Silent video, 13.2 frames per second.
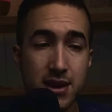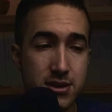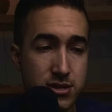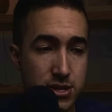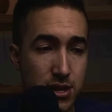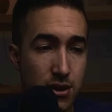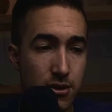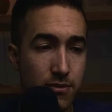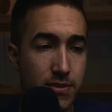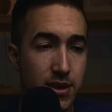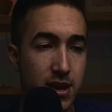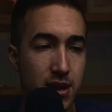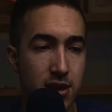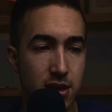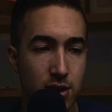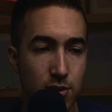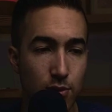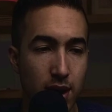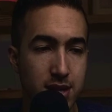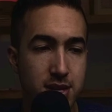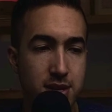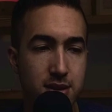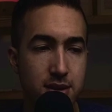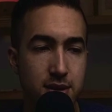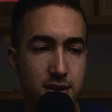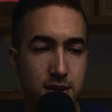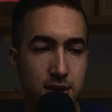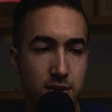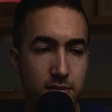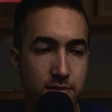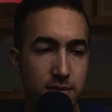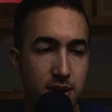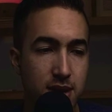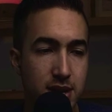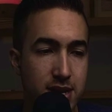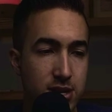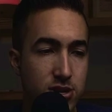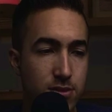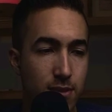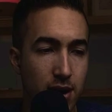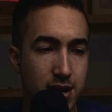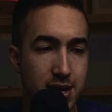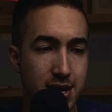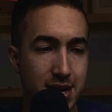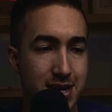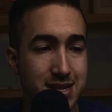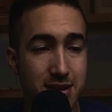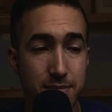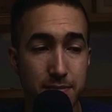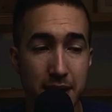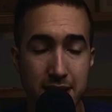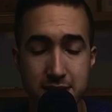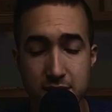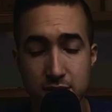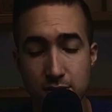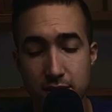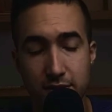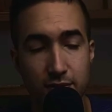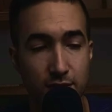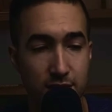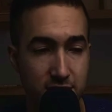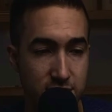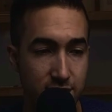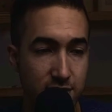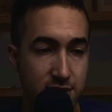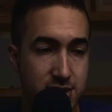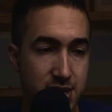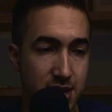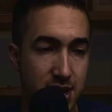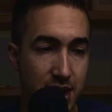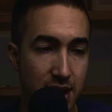So you want to, digital marketing is an amazing career for introverts.